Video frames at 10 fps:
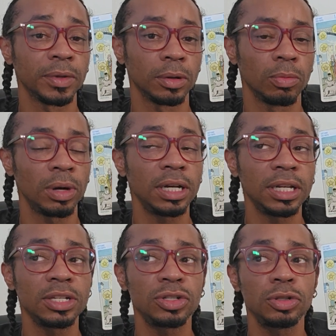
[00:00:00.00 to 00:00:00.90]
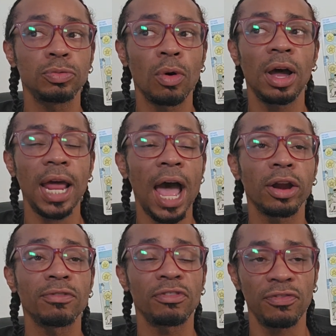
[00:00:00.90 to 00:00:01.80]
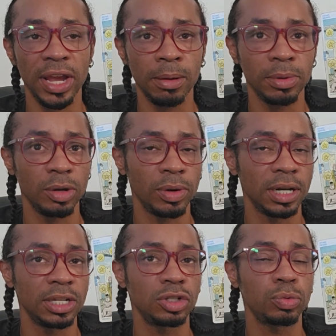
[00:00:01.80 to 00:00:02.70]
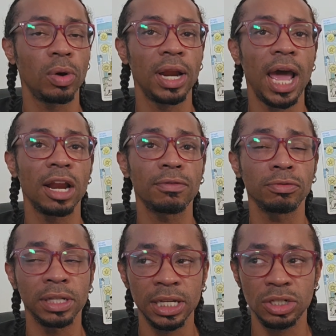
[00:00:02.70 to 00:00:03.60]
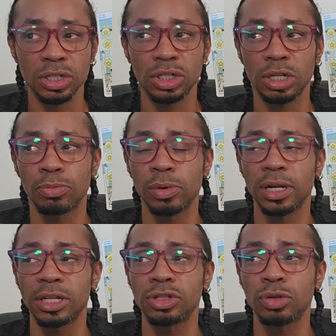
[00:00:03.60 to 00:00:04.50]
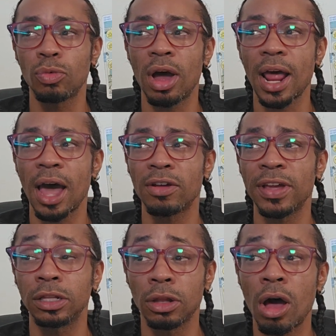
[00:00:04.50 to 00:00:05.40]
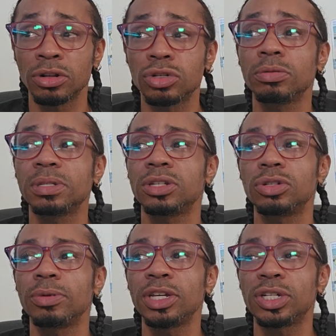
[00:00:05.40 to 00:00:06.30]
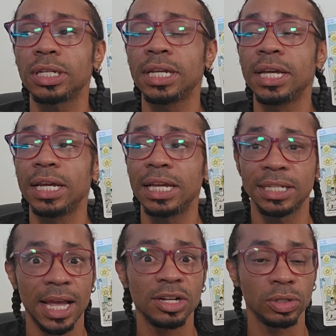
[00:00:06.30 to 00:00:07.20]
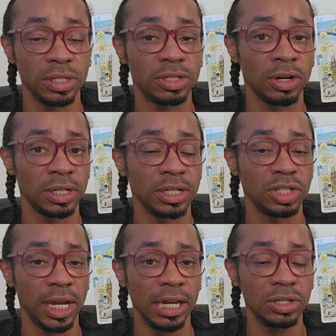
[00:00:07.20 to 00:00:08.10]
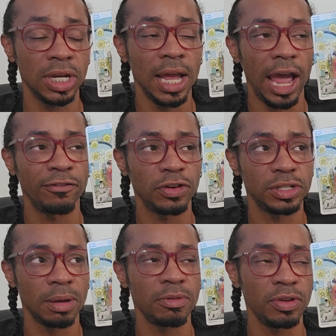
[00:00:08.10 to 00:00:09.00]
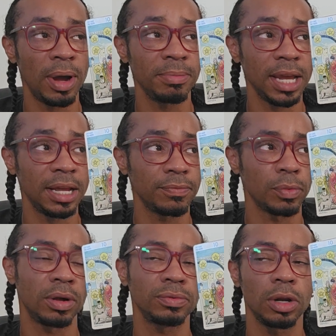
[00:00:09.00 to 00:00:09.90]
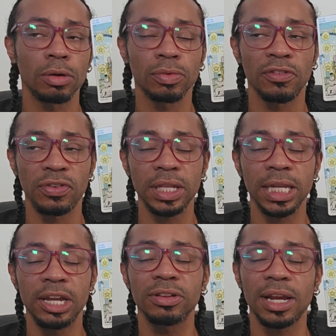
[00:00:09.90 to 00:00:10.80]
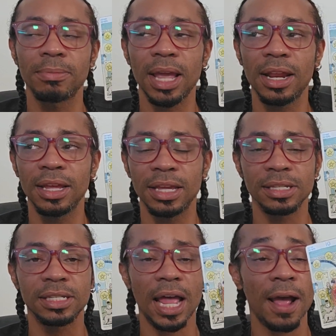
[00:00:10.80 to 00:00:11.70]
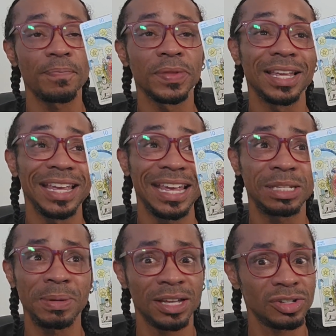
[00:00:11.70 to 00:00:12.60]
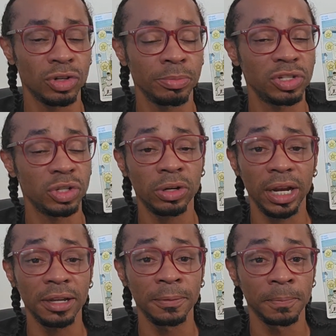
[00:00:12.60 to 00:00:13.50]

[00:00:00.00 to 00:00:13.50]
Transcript: What it is you want out of a family, what it is you want out of a relationship, what it is you want out of a long-term situation is actually starting to change. And for some of you, I'm getting, well, no, the feeling here that I'm getting is that it's because you're maturing